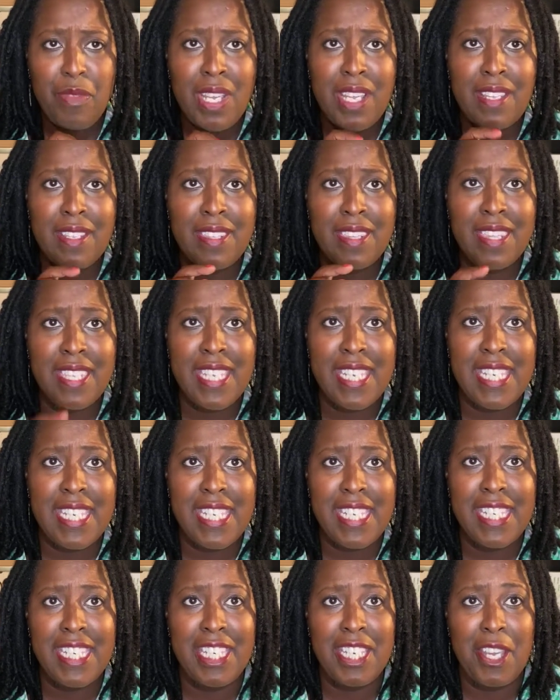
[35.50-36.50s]

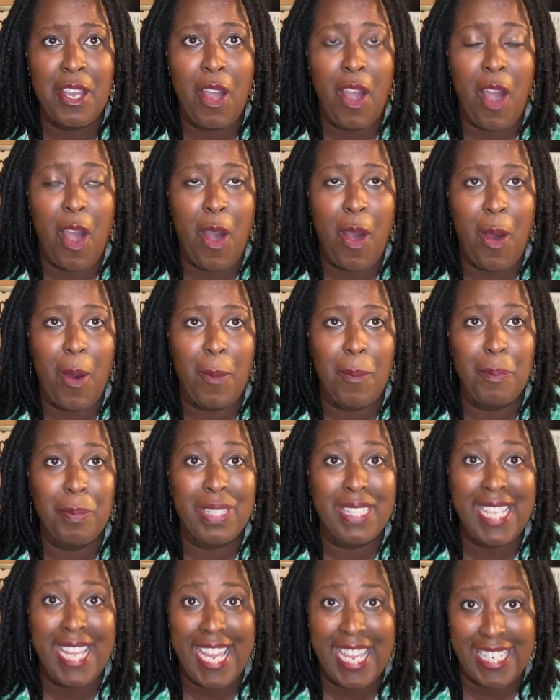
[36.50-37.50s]
the
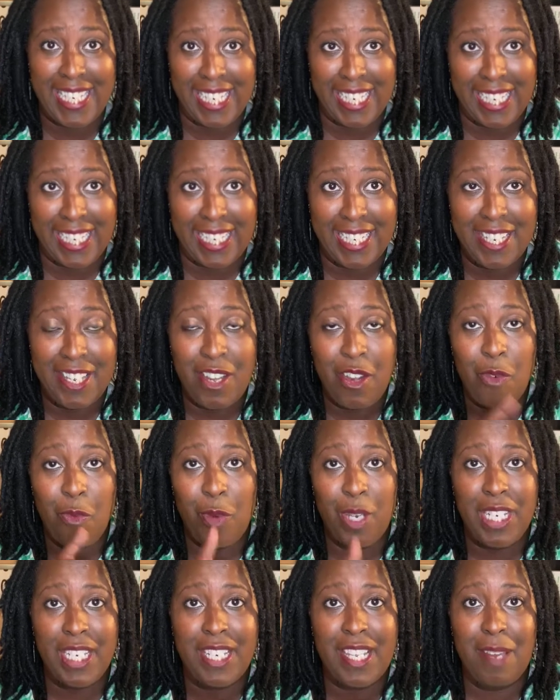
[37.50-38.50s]
planning
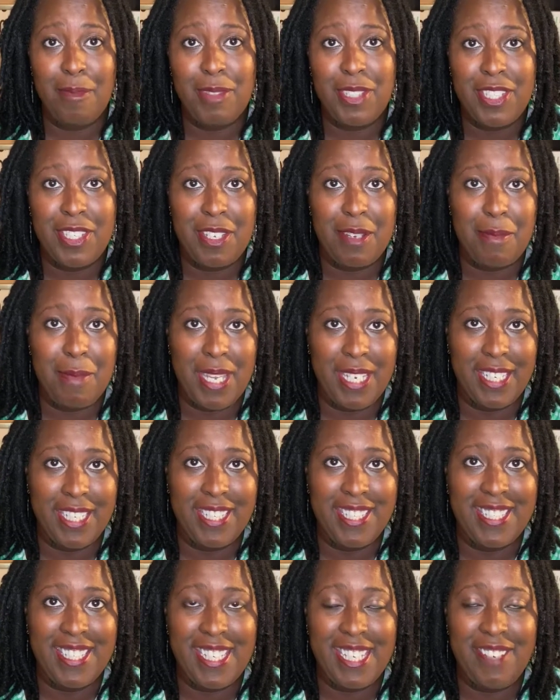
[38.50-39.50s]
when it comes to your money.
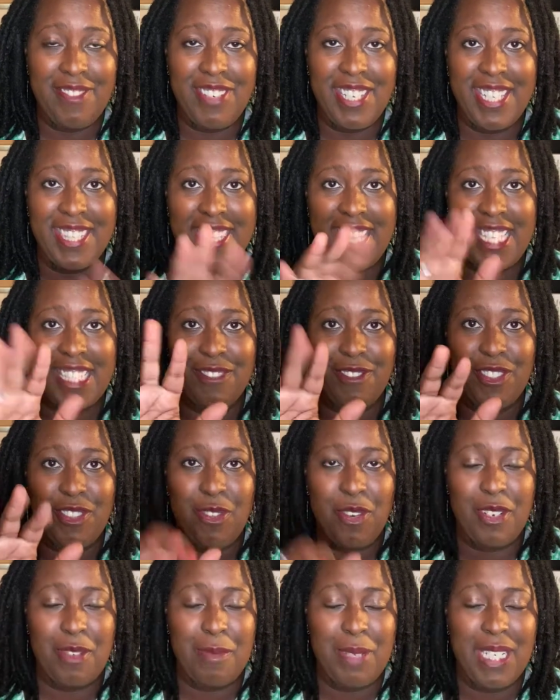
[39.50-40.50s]
Good evening. Thanks for
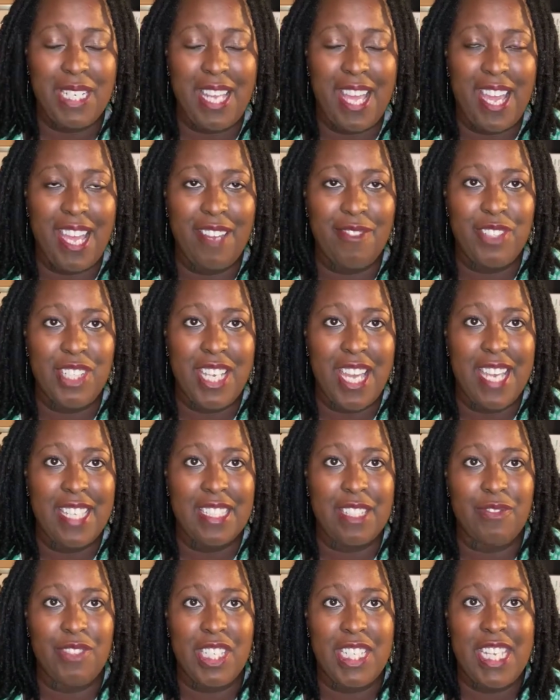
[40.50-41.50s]
joining me live. You guys,
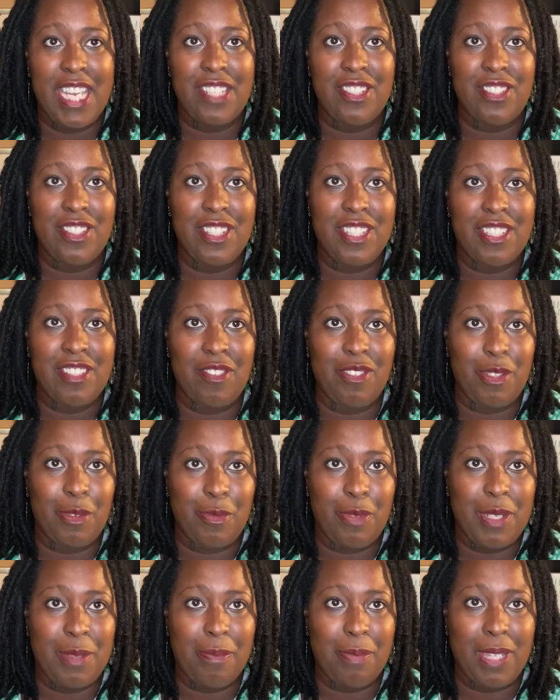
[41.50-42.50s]
if you're catching this on the
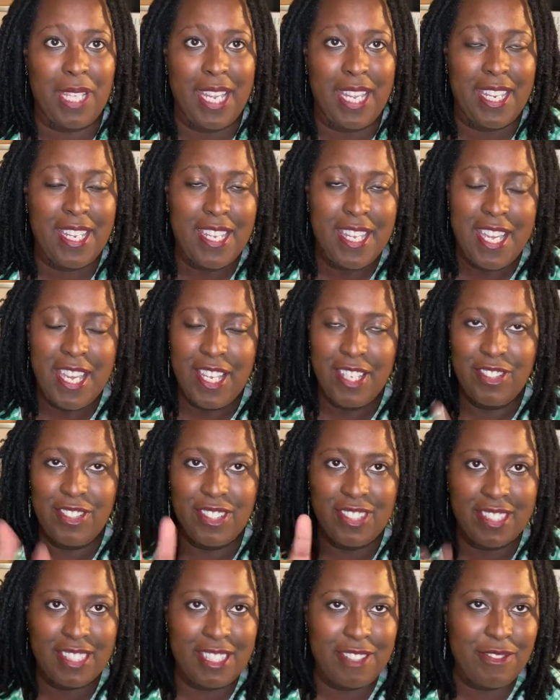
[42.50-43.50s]
replay,
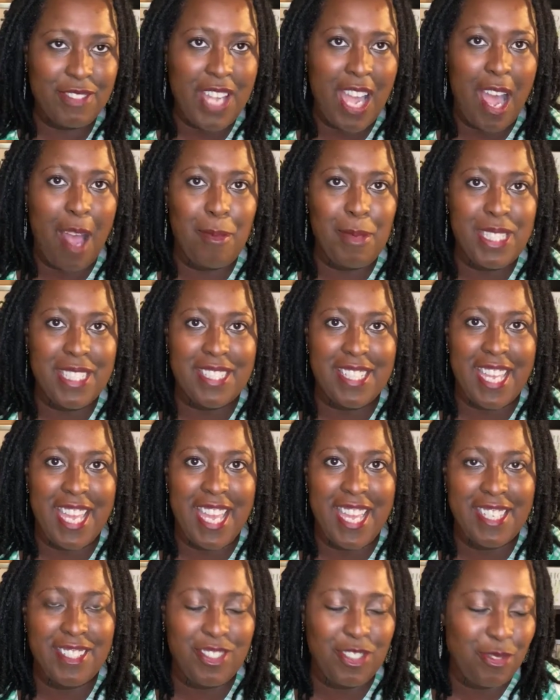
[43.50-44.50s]
just leave comments
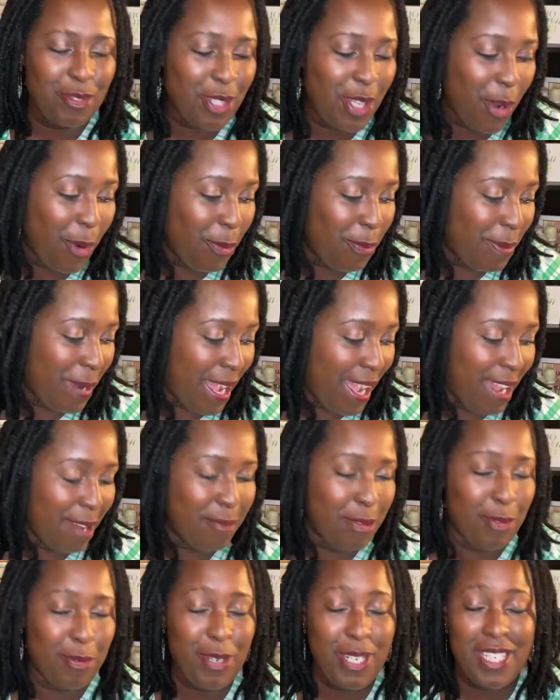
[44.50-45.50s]
as you go by.
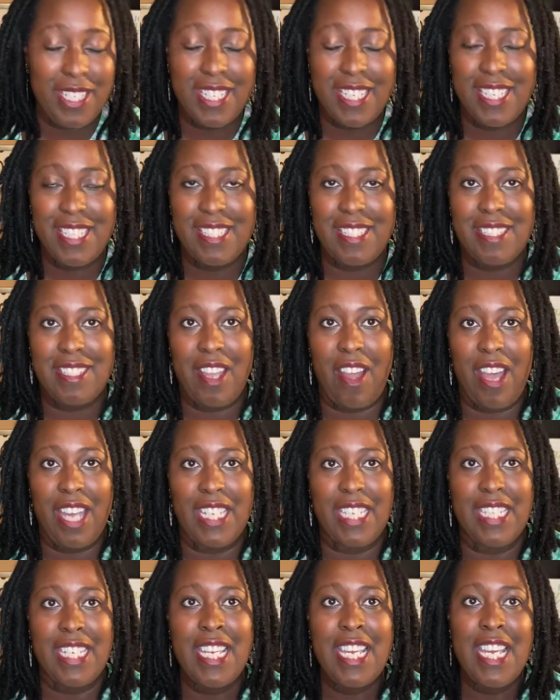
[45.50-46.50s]
But we're going to get
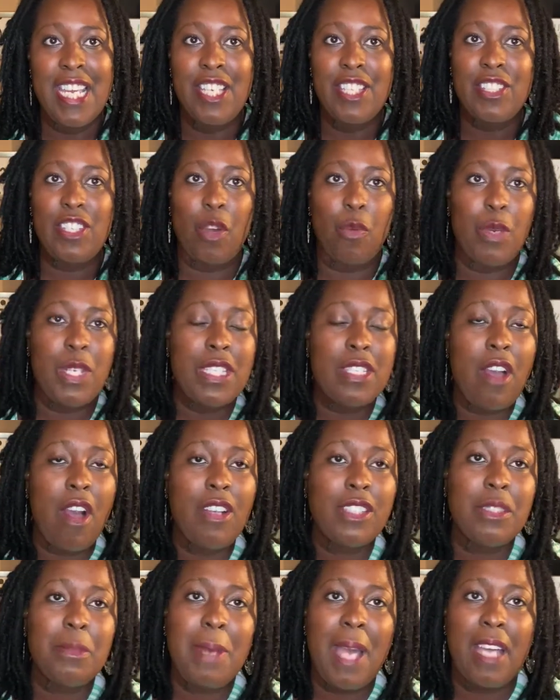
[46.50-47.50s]
started. So we
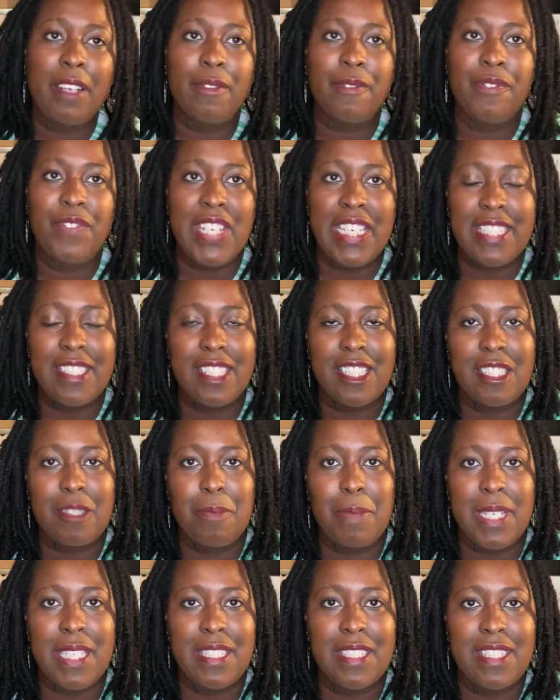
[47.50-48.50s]
talked about fixed
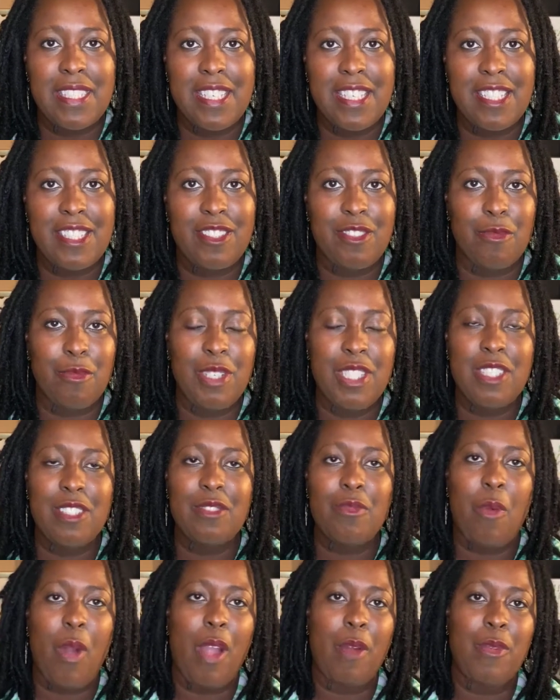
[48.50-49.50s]
expenses. The reasons
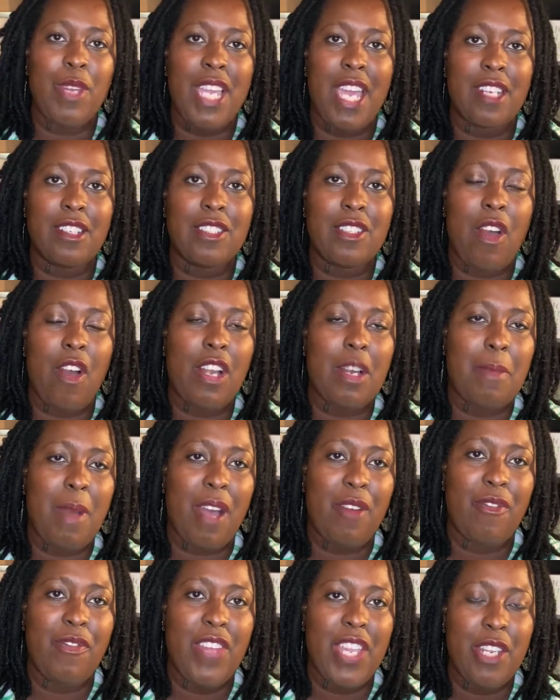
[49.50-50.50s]
why we got to talk
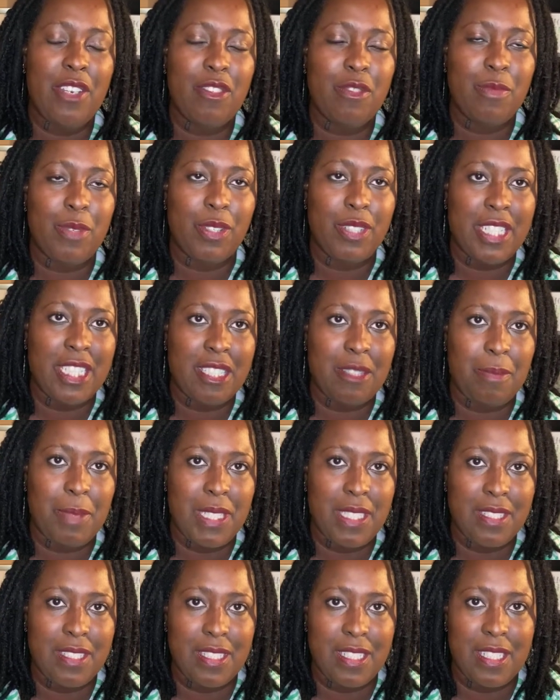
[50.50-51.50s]
about variable
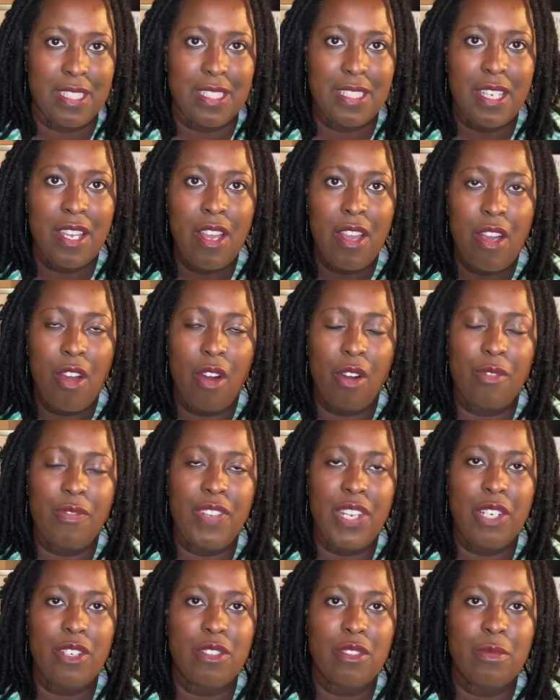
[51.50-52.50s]
expenses or
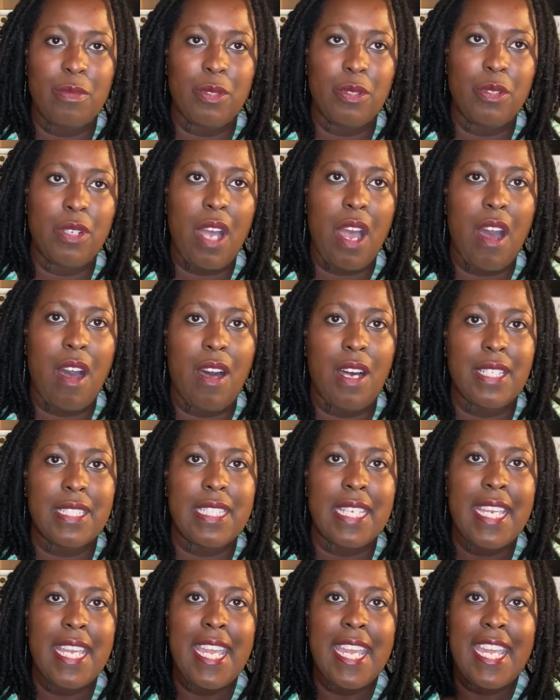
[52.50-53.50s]
variable costs
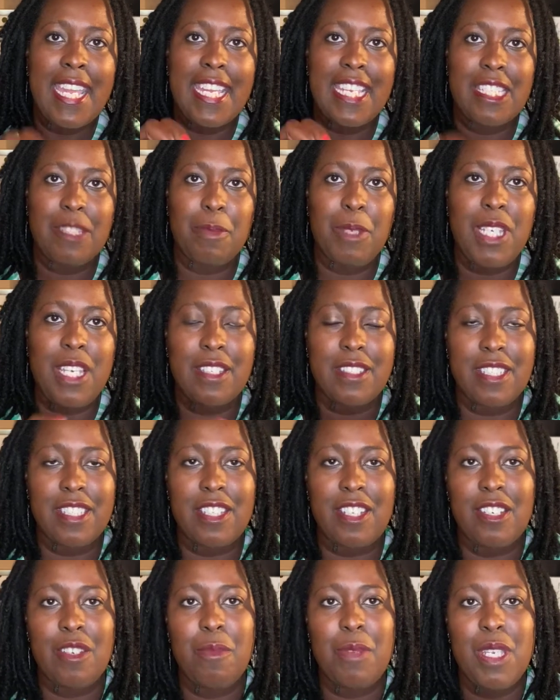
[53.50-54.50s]
is because it's
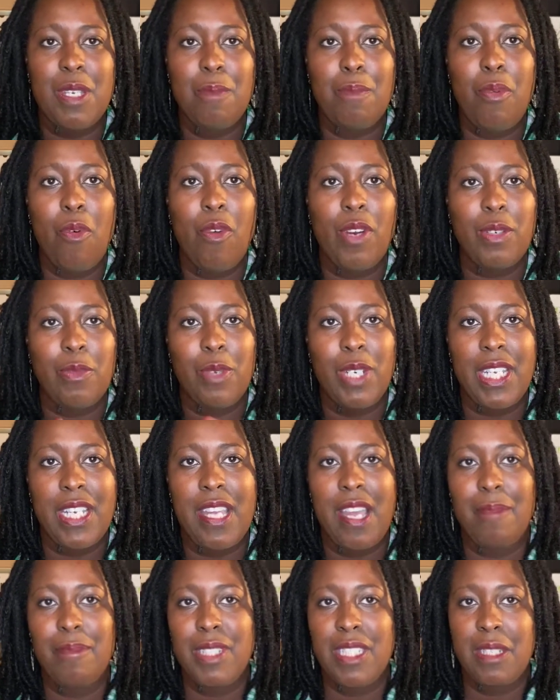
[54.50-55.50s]
going to be important when it
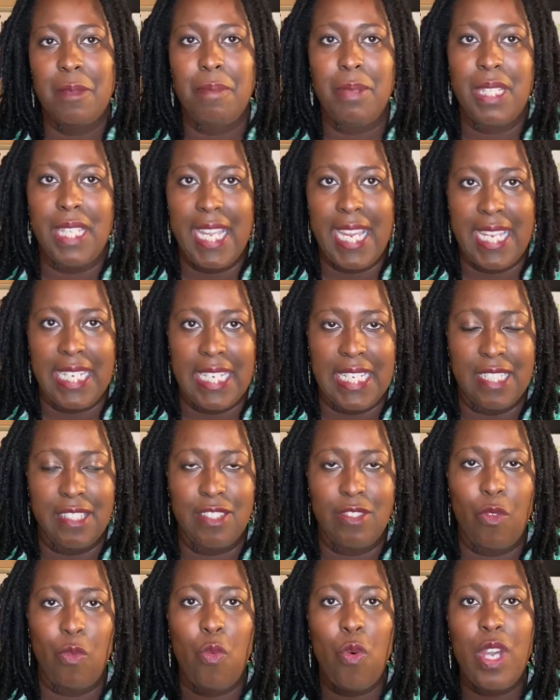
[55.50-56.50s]
comes to planning.
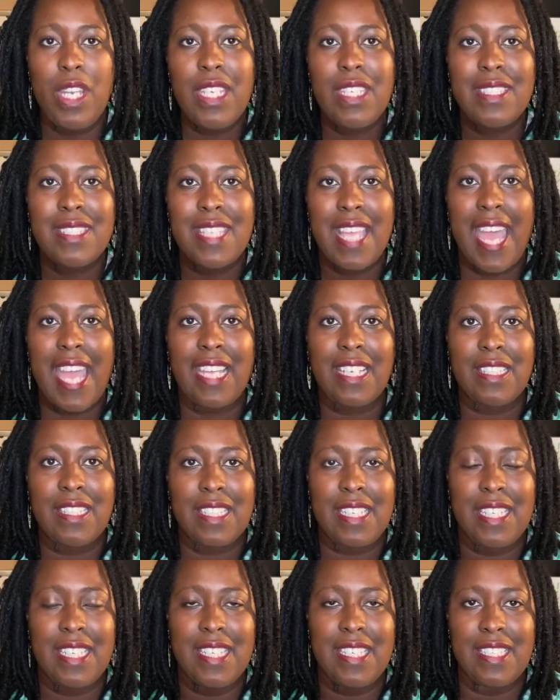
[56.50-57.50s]
So what
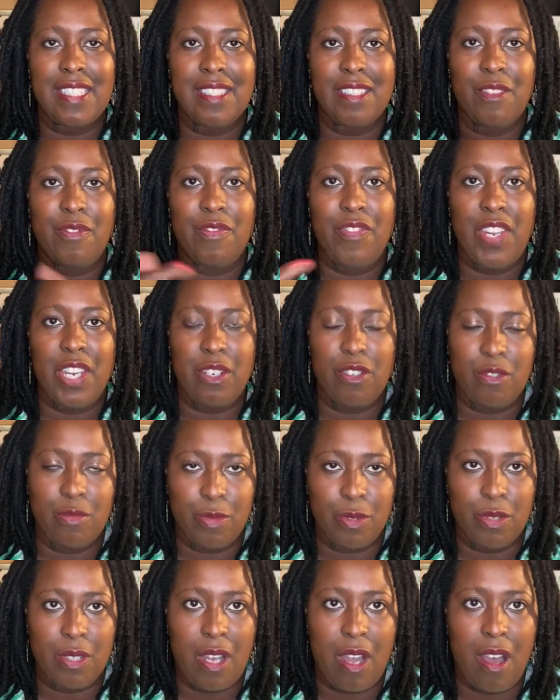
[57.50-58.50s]
exactly is the
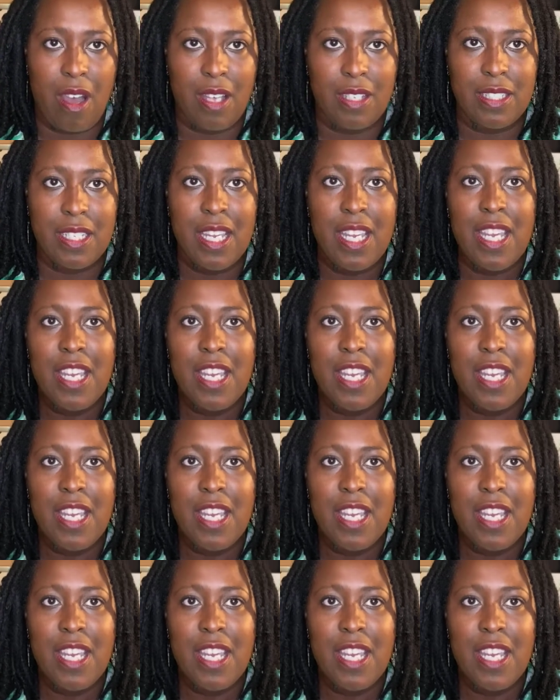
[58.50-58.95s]
variable cost?